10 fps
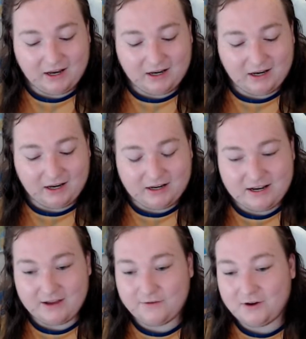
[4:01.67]

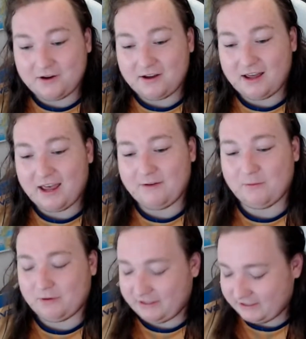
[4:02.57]
Never ever
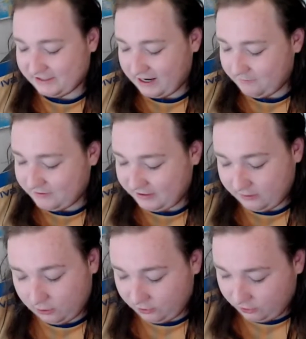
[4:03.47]
played this game, did
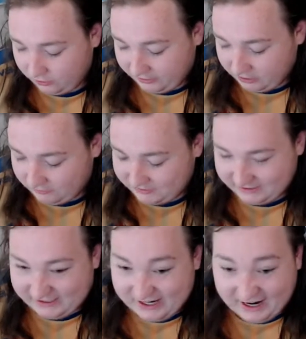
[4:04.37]
not know Lilo and
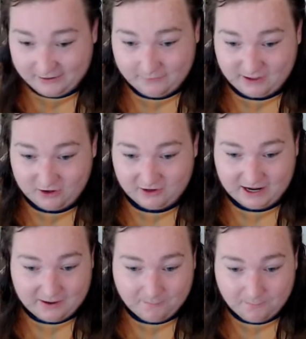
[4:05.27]
Stitch had a video game.